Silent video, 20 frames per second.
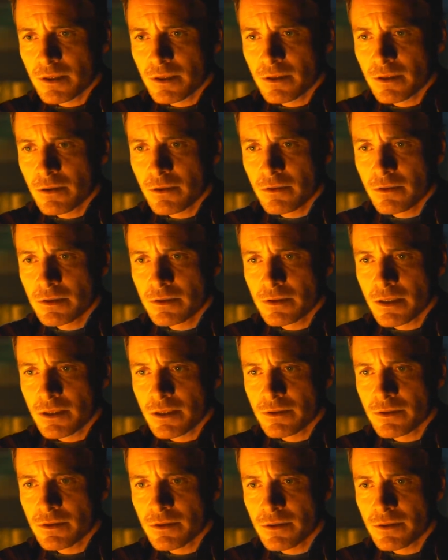But it
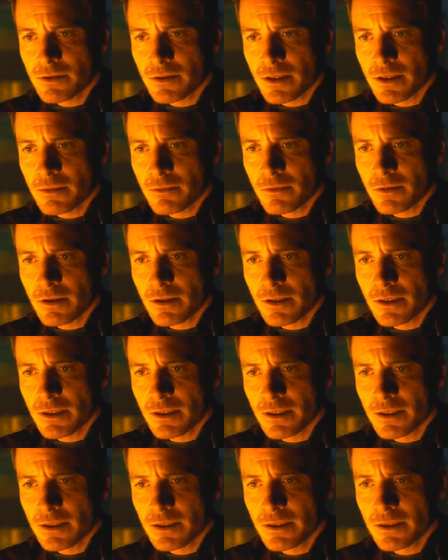always ends the same way.